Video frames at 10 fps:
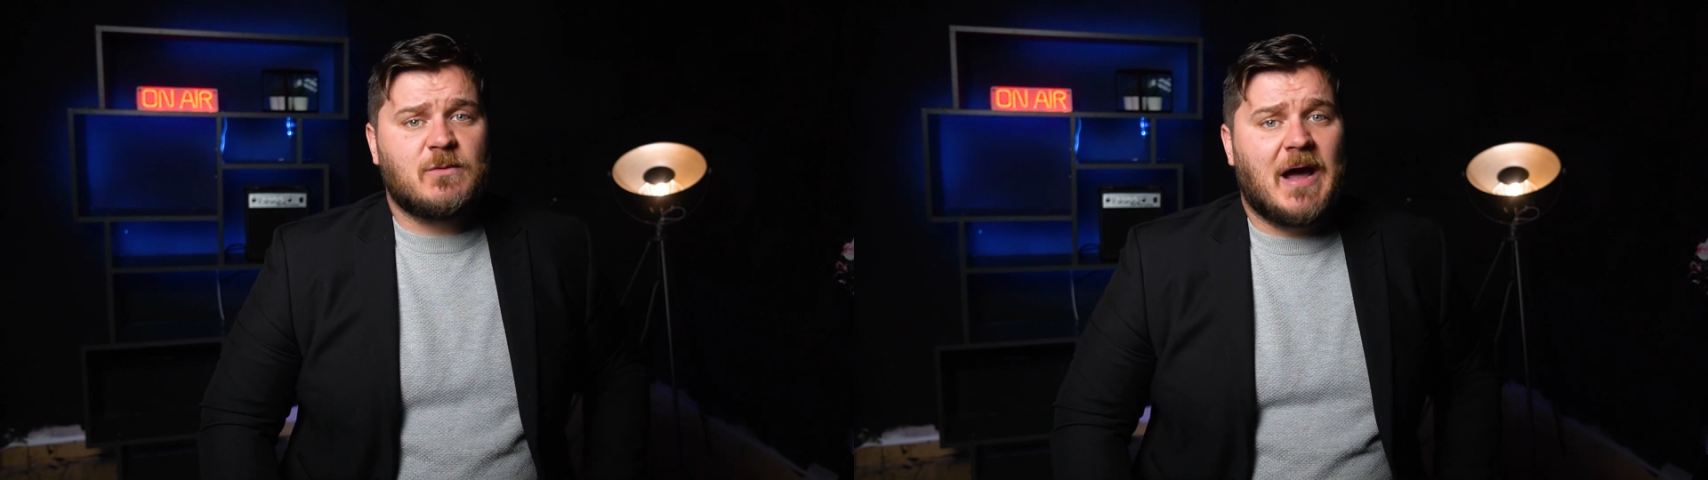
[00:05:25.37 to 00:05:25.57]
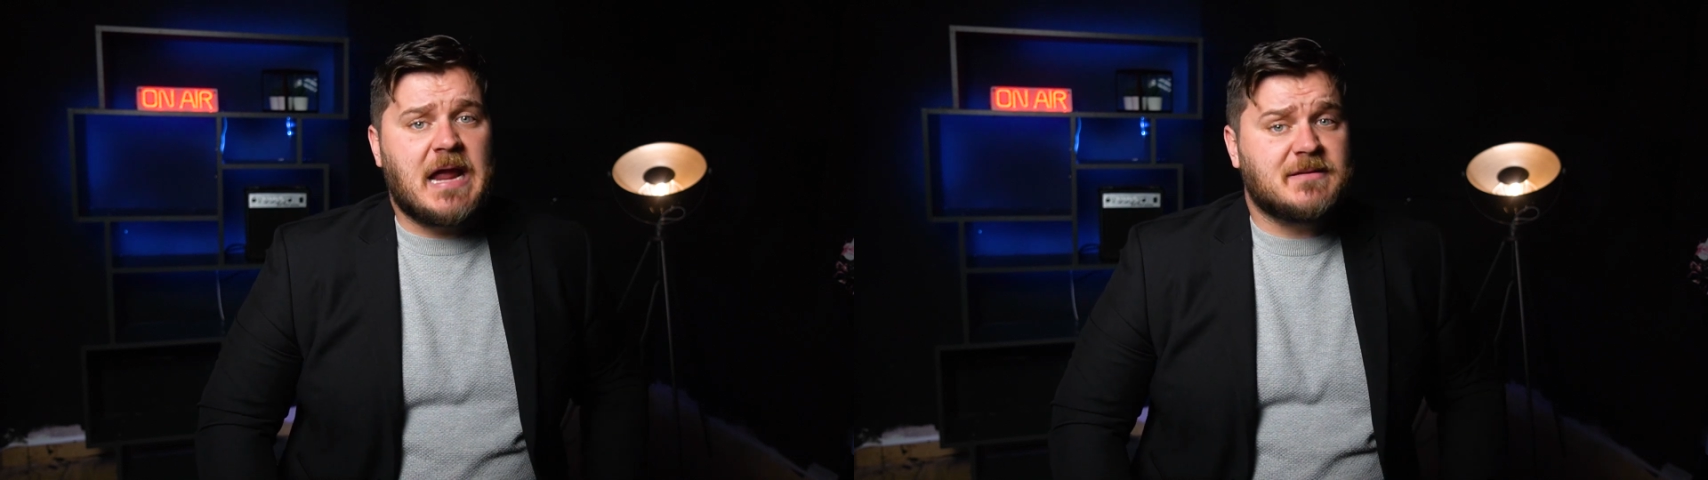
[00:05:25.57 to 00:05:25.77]

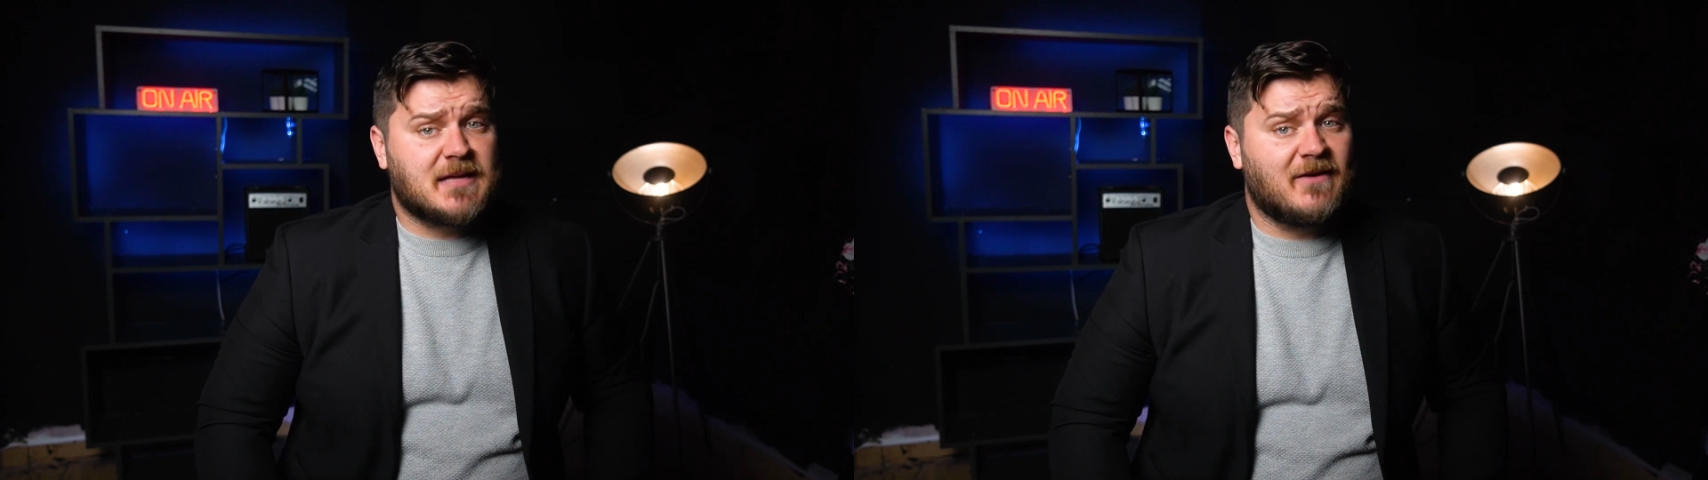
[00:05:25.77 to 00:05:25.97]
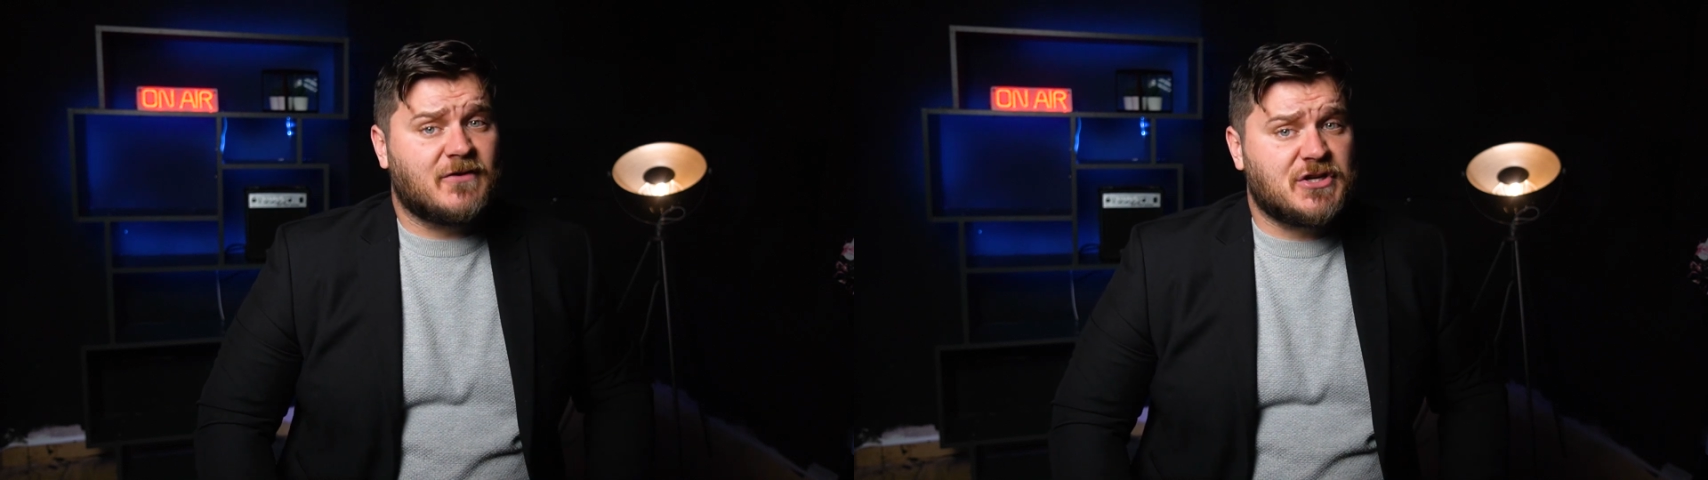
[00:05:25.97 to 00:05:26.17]
way to
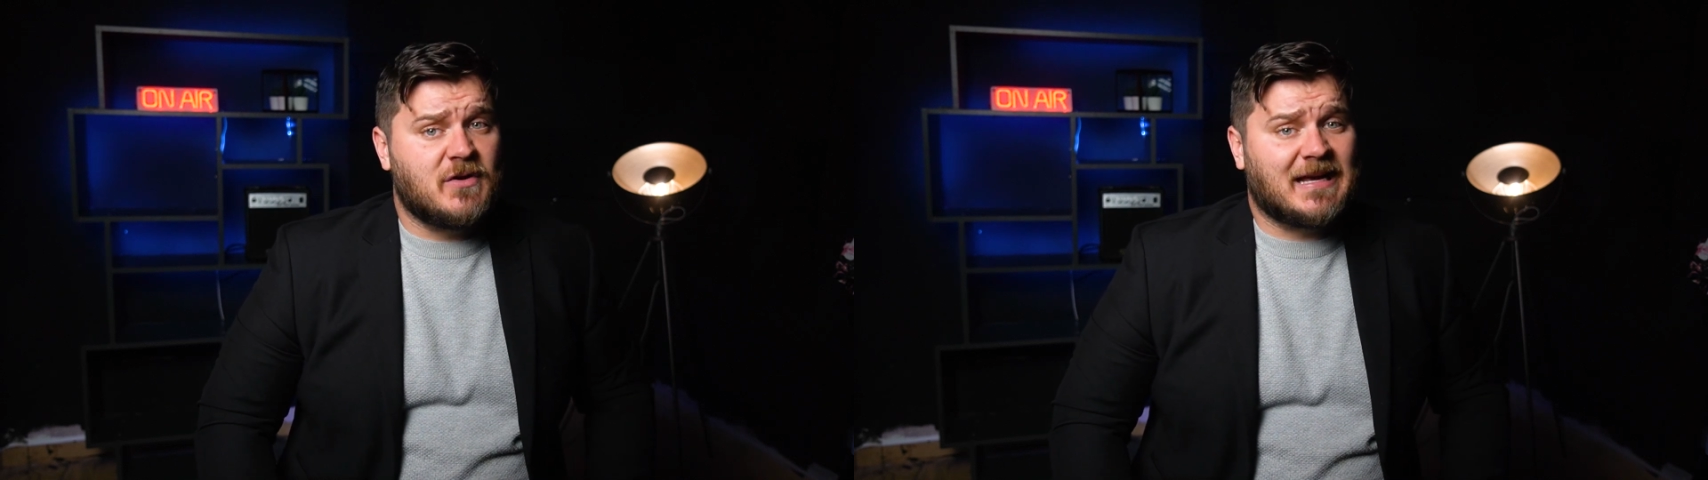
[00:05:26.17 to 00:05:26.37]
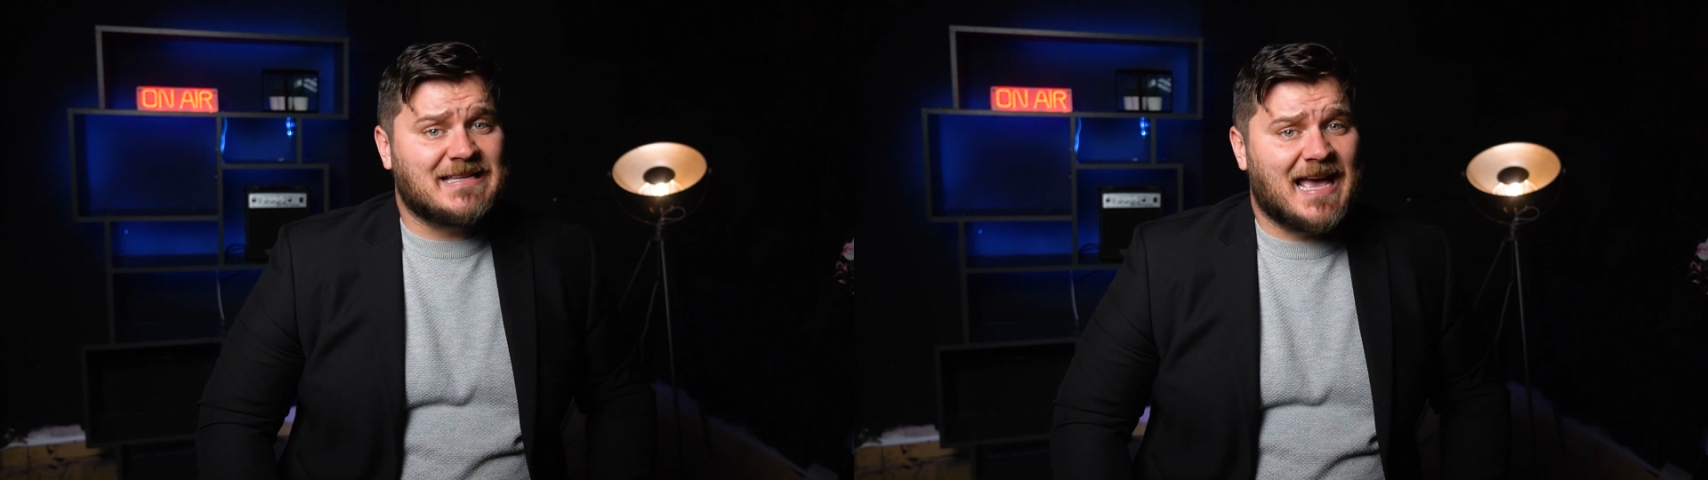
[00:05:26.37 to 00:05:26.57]
tell if a
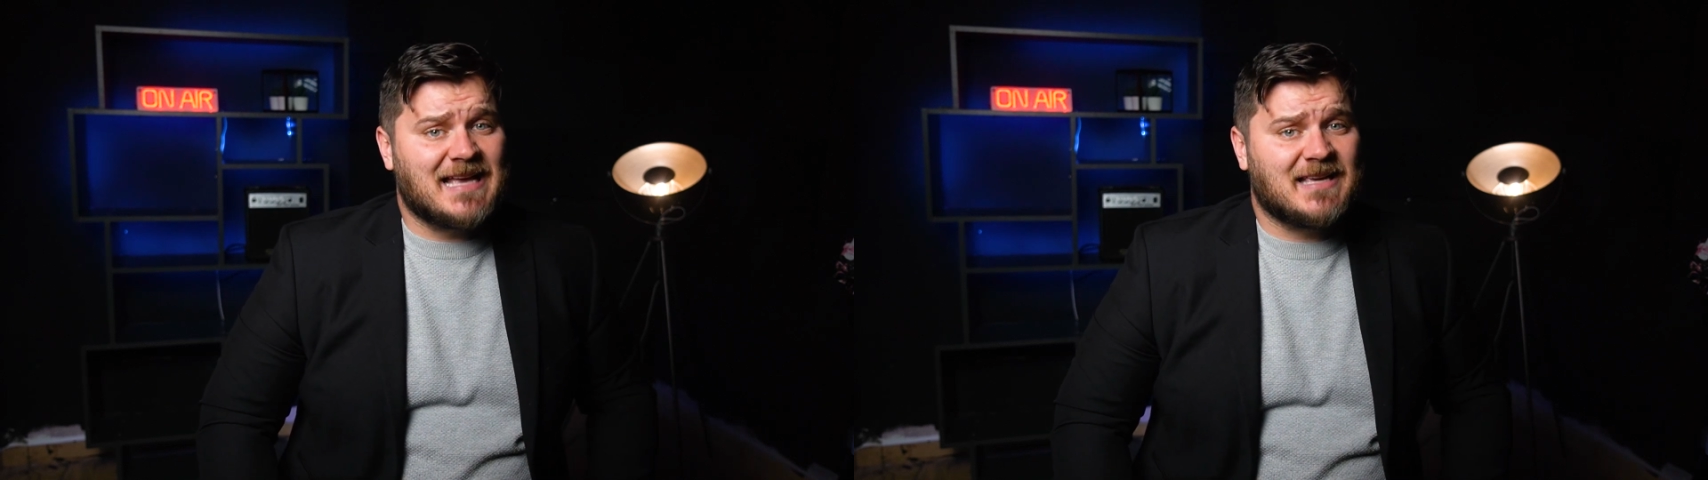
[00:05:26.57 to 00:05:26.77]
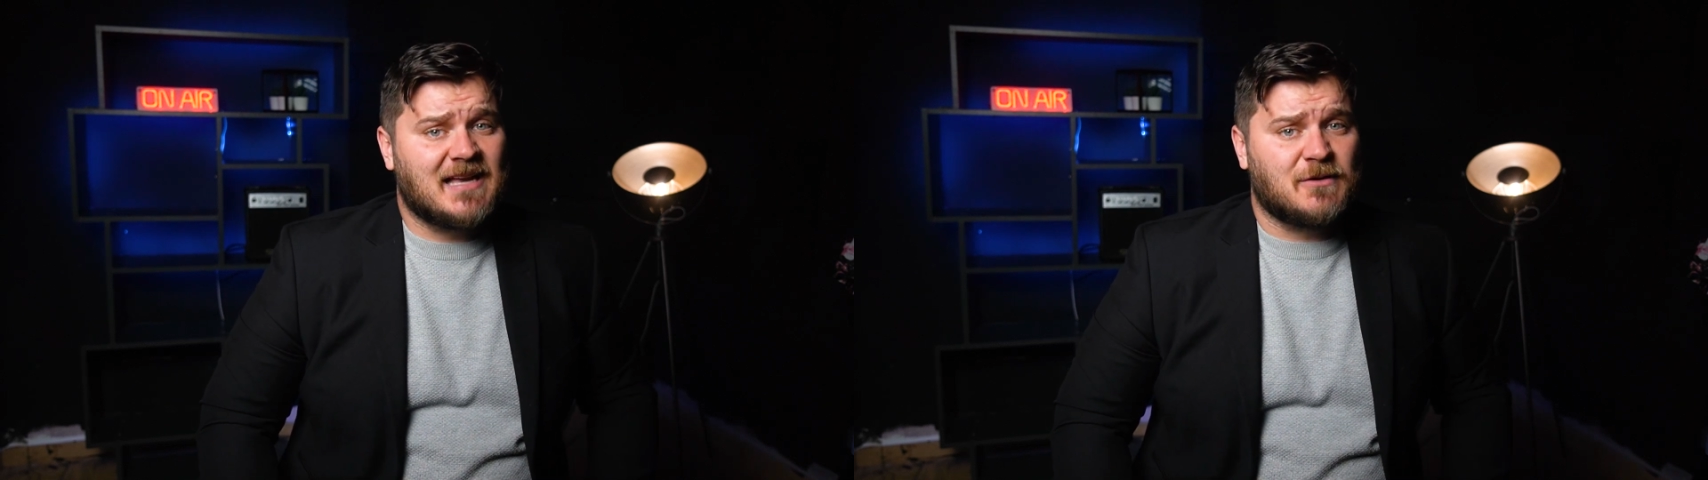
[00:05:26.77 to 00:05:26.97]
tunic is
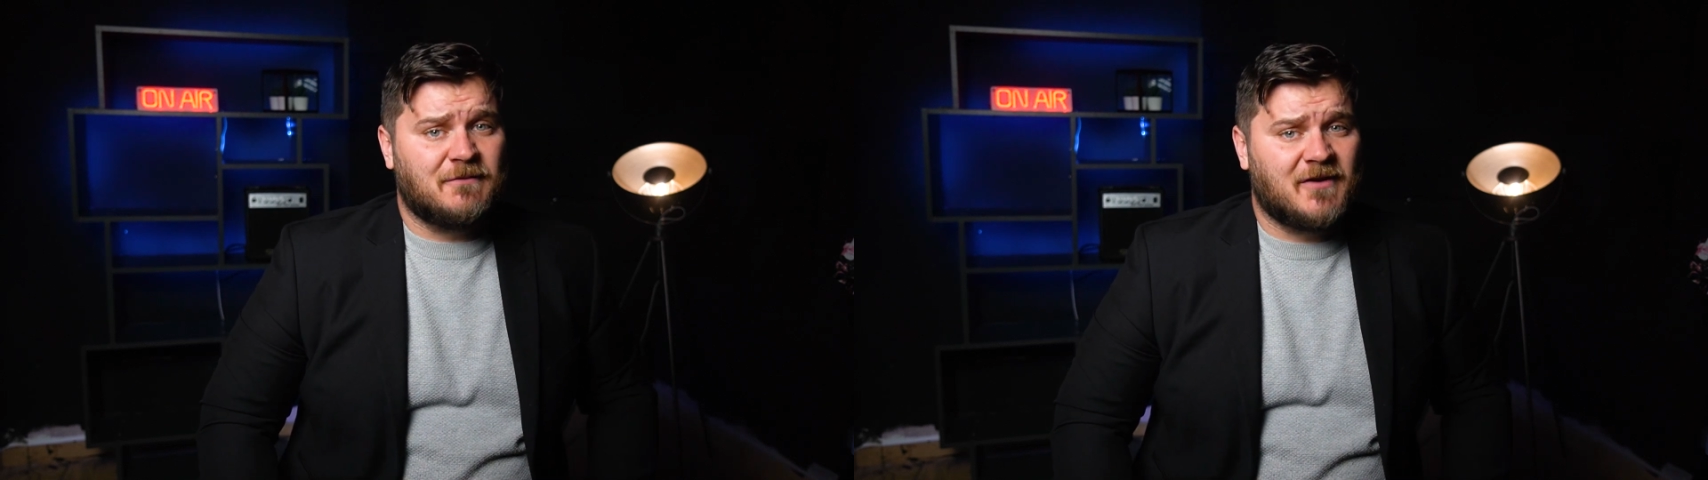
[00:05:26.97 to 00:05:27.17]
SS or